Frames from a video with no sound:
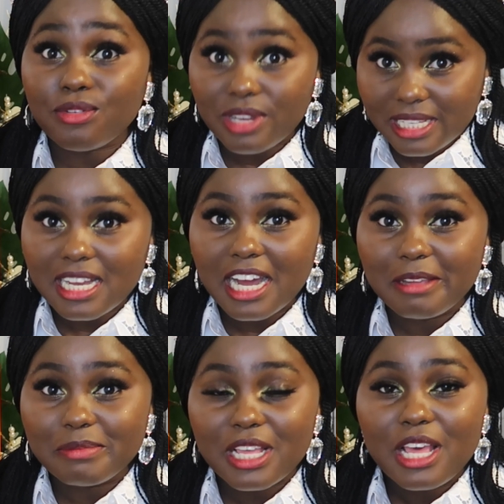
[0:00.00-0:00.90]
3
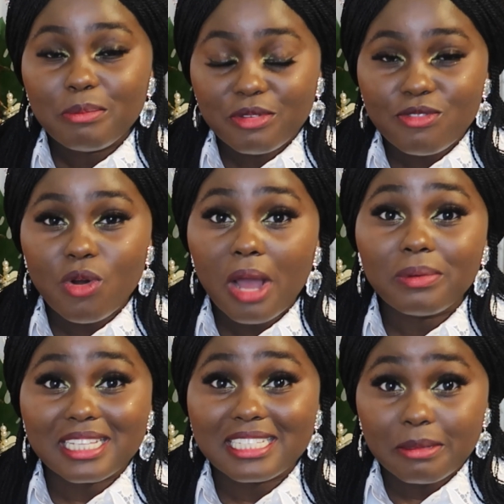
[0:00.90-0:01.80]
times before I
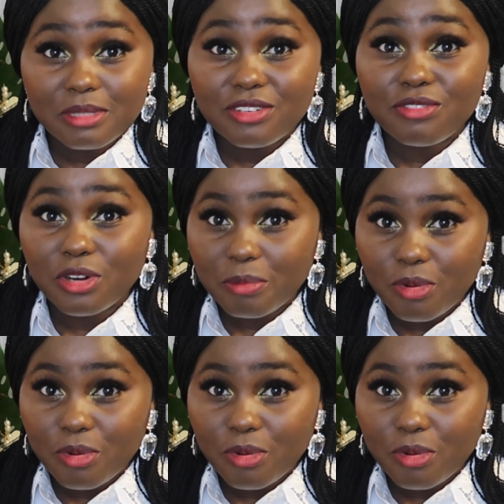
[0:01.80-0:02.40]
was accepted for an